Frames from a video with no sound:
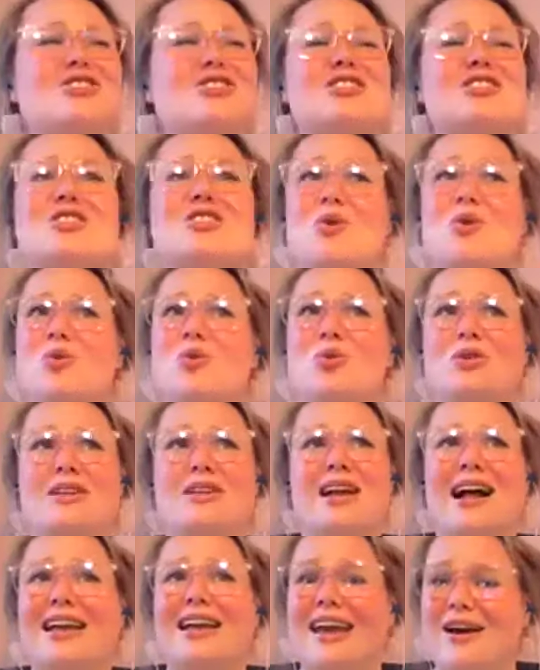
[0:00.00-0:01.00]
just so cool to
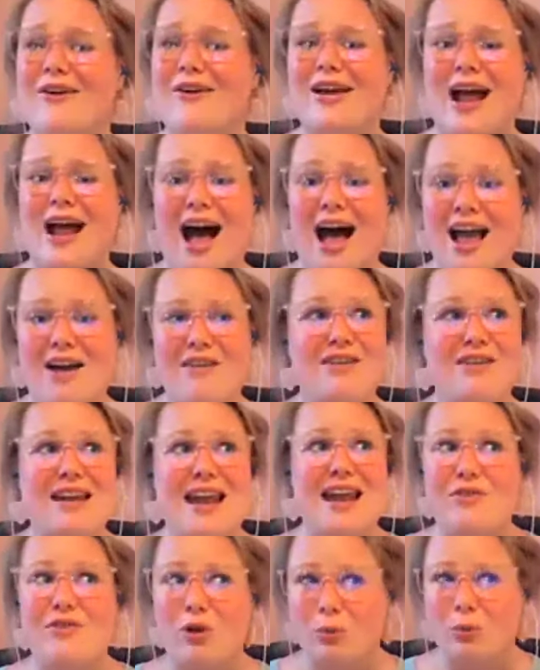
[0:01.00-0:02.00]
not care. And I have
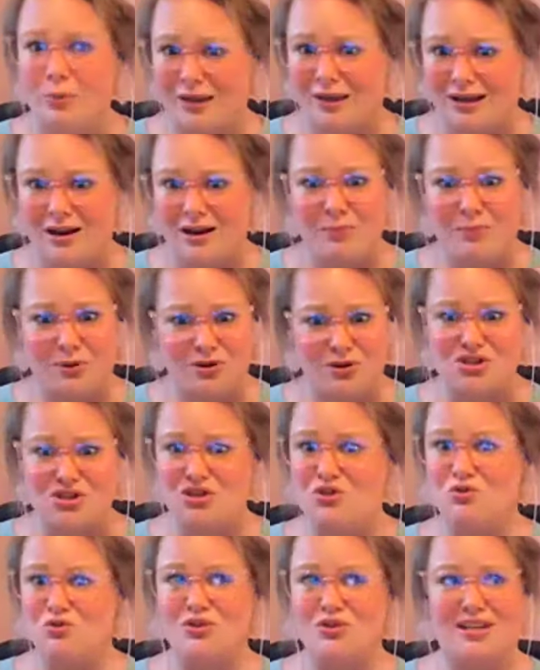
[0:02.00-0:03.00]
never been a
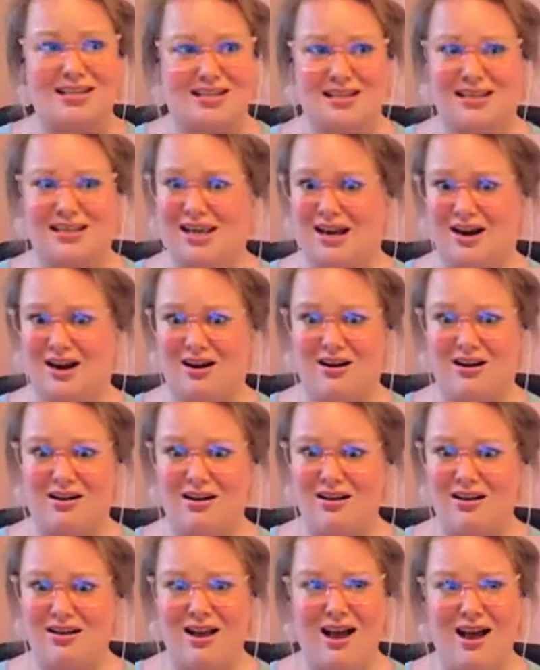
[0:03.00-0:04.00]
person who doesn't care.